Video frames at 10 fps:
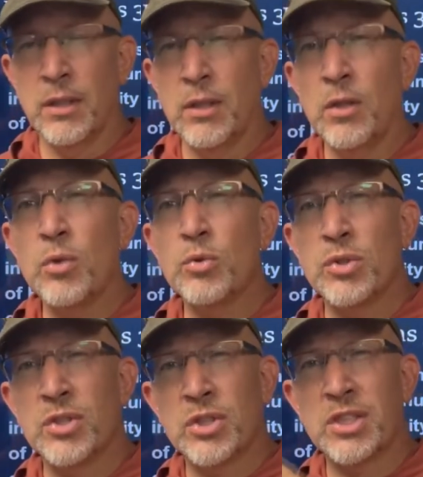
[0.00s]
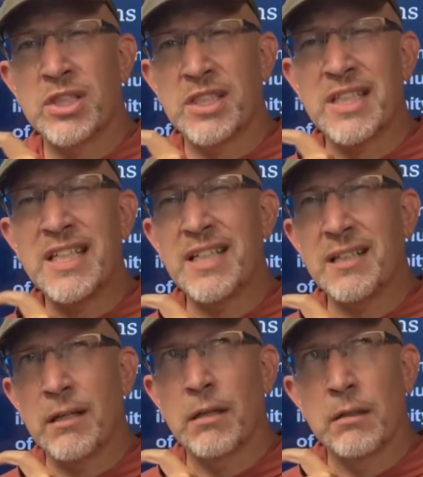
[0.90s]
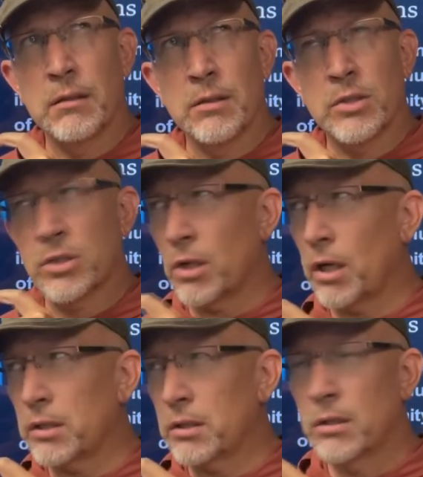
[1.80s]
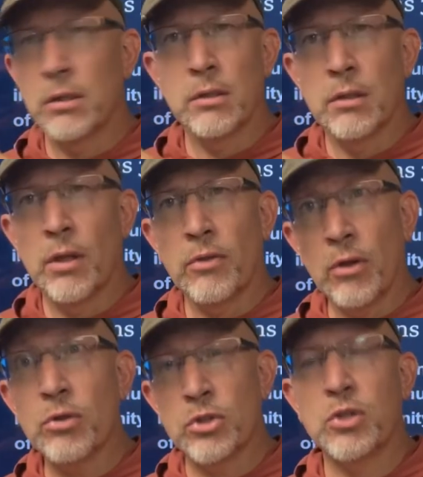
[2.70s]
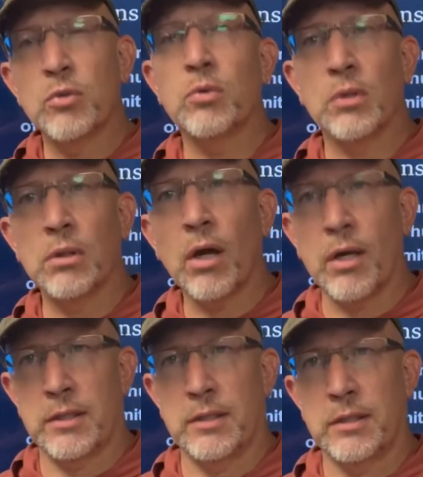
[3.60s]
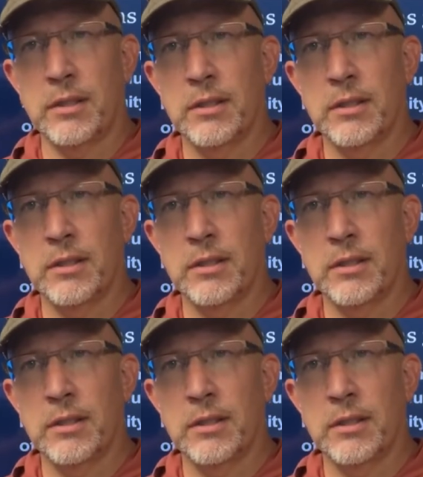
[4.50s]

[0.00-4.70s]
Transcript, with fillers: who seek, sought those who were lost,